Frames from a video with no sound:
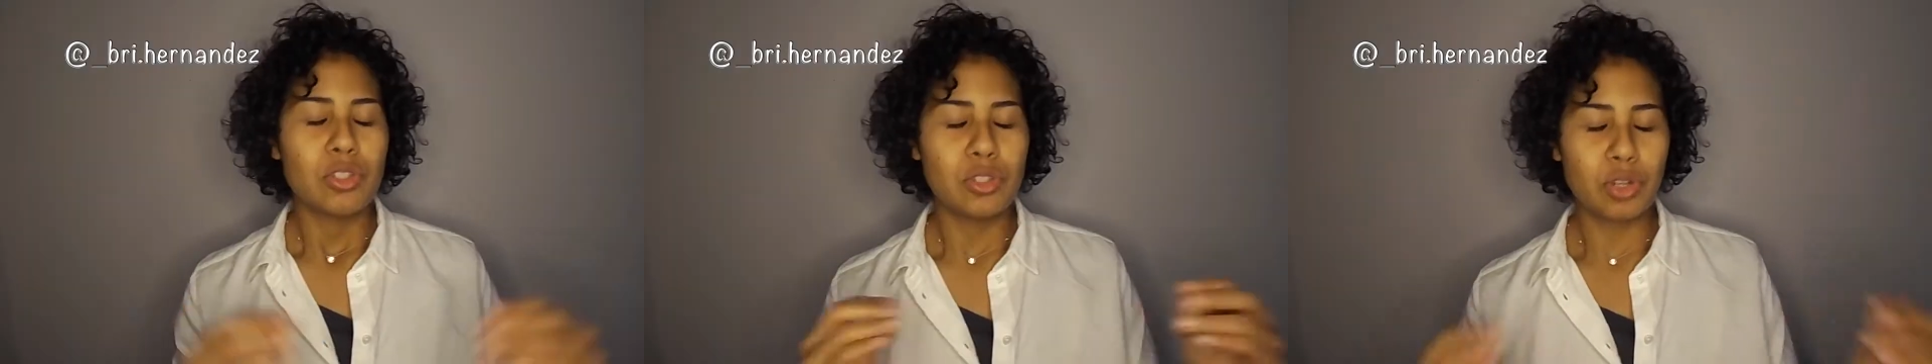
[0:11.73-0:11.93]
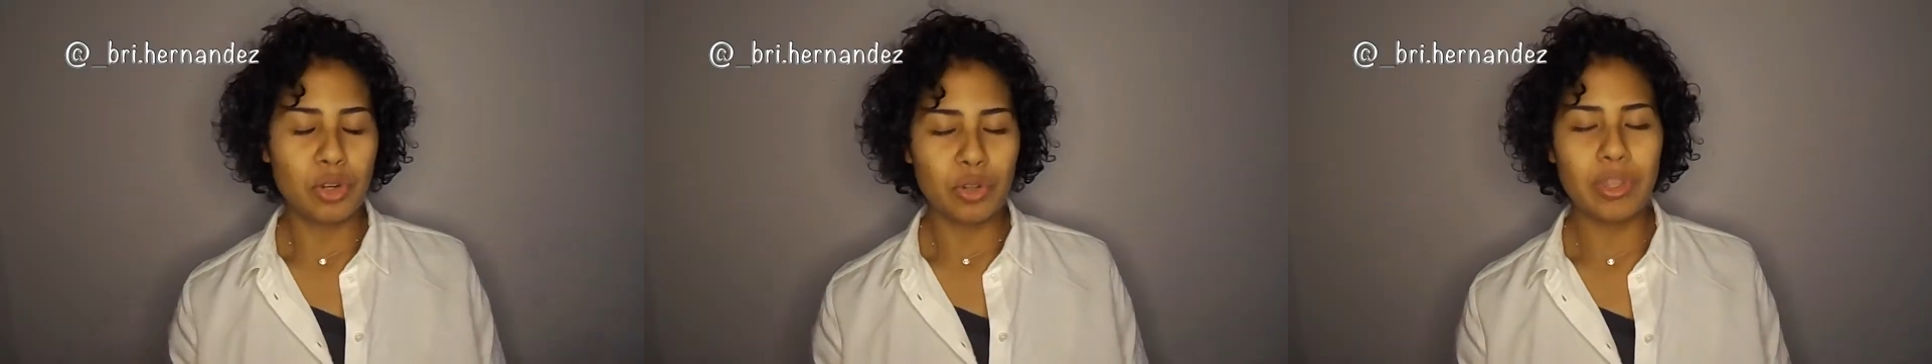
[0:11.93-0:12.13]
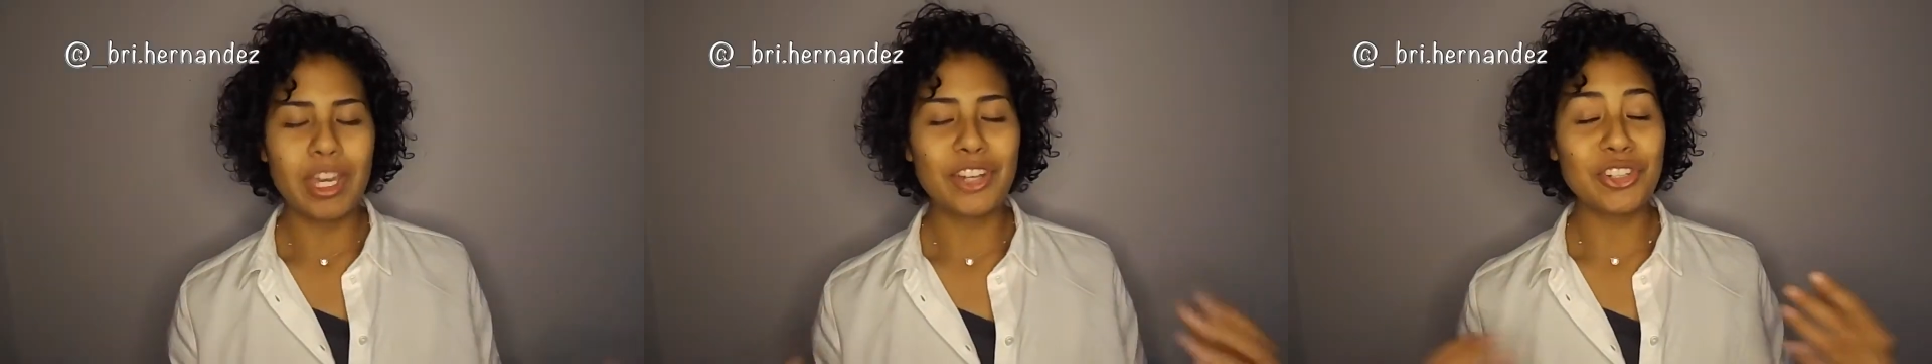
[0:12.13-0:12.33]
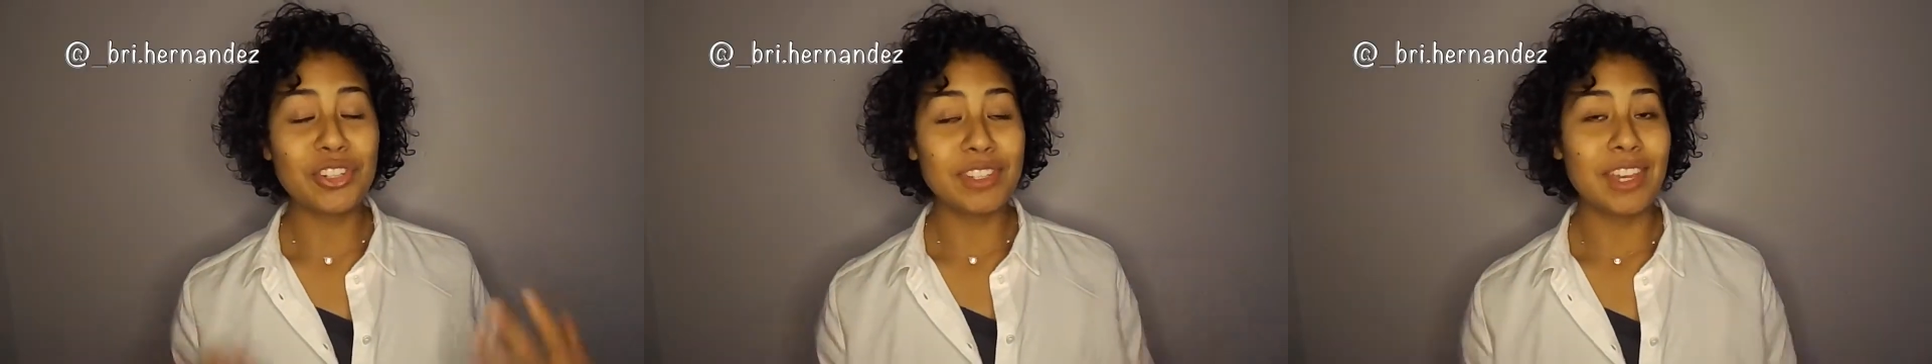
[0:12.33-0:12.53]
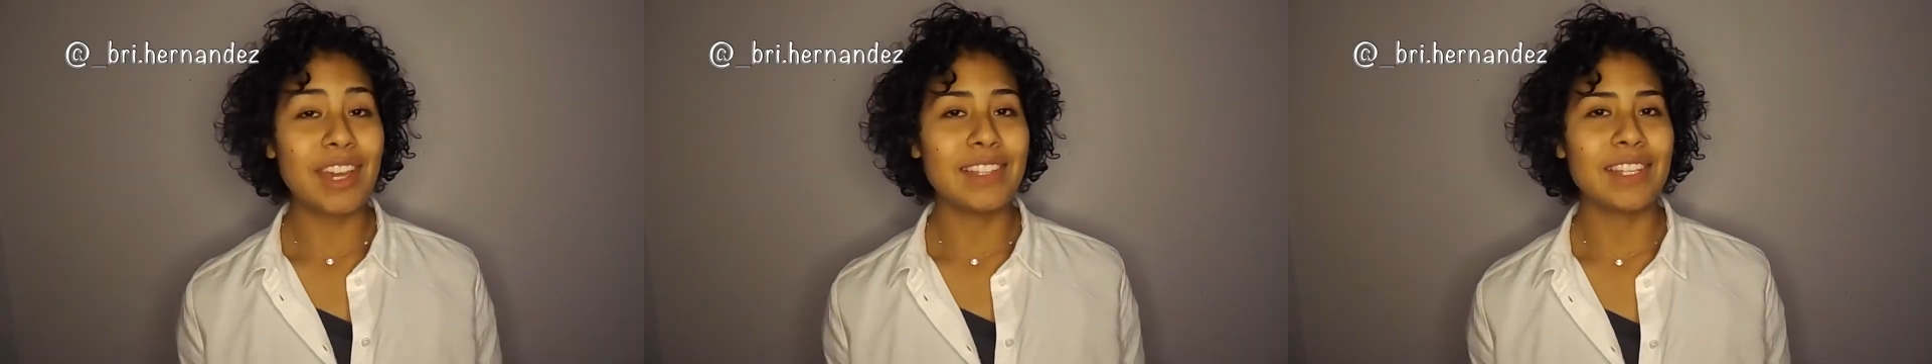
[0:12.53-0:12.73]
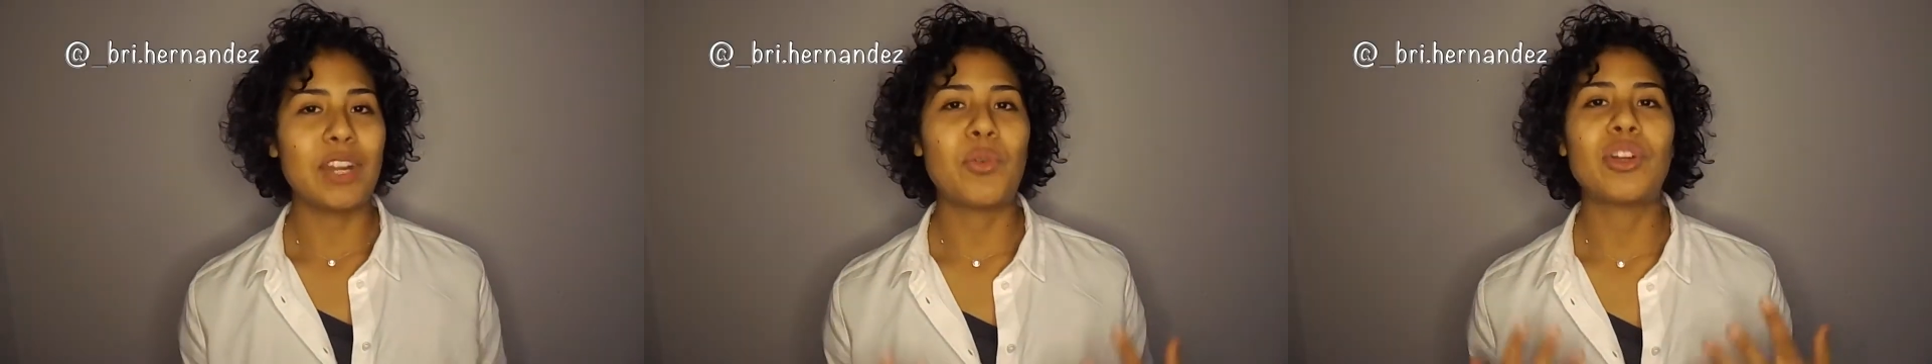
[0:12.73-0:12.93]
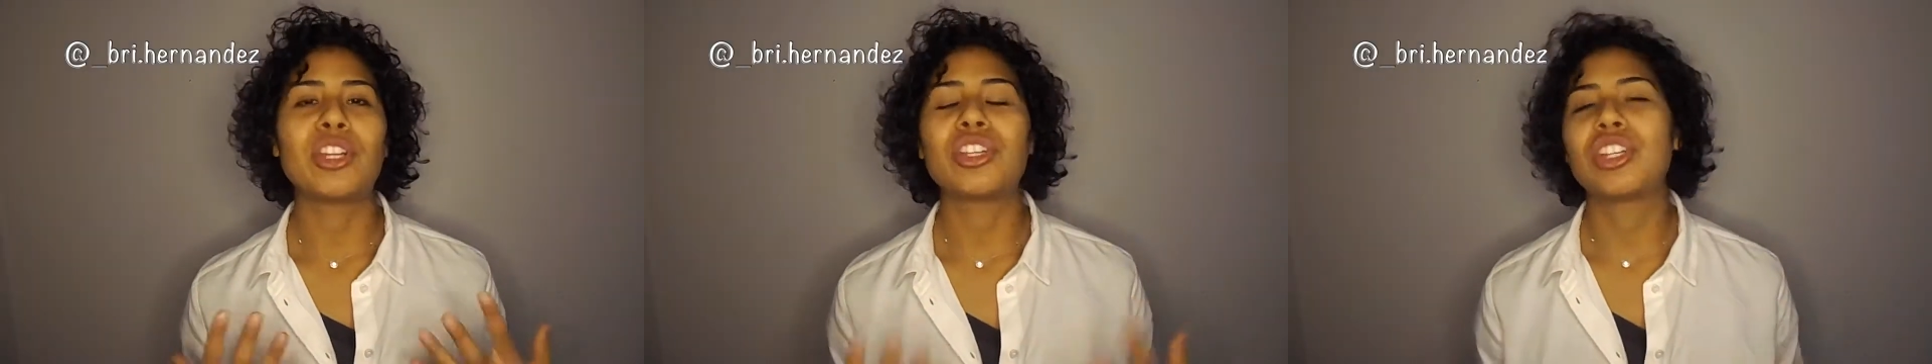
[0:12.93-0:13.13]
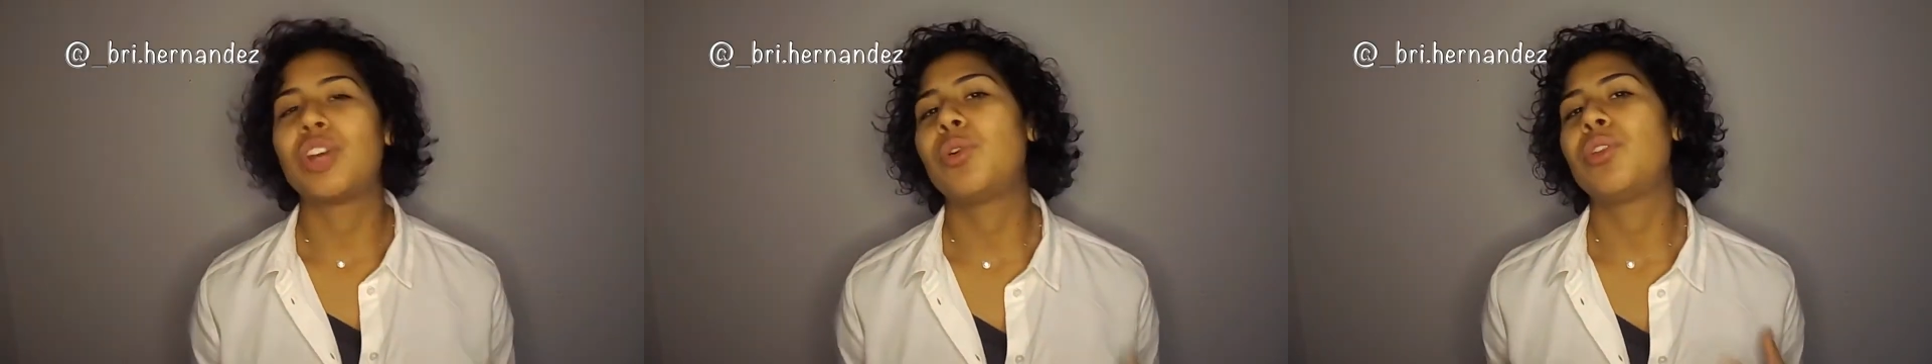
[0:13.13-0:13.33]
So the exercise that I want to
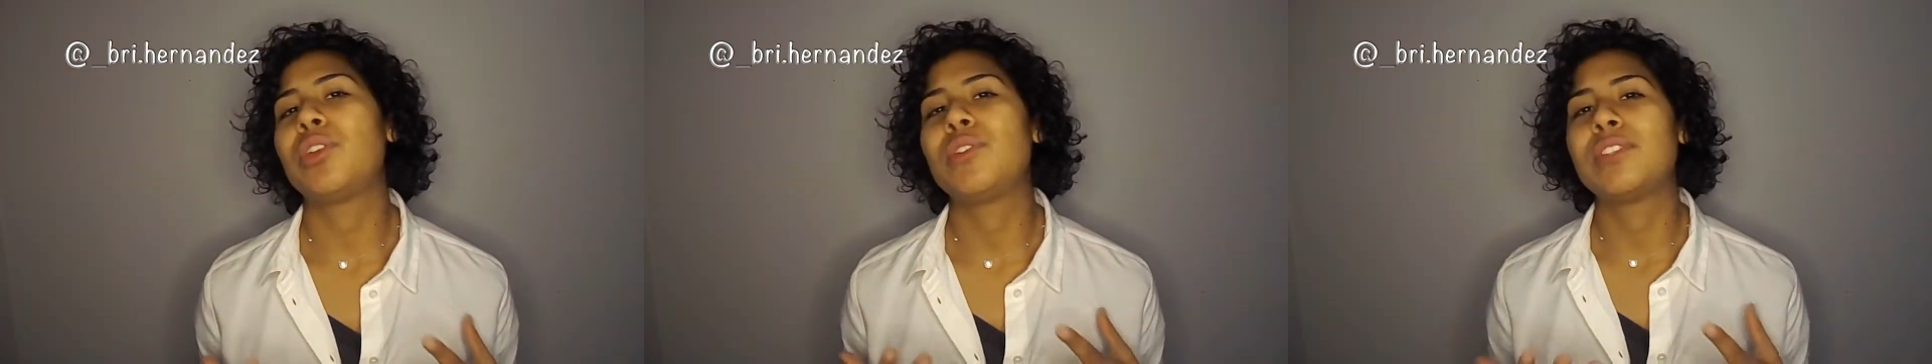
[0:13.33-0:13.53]
share with you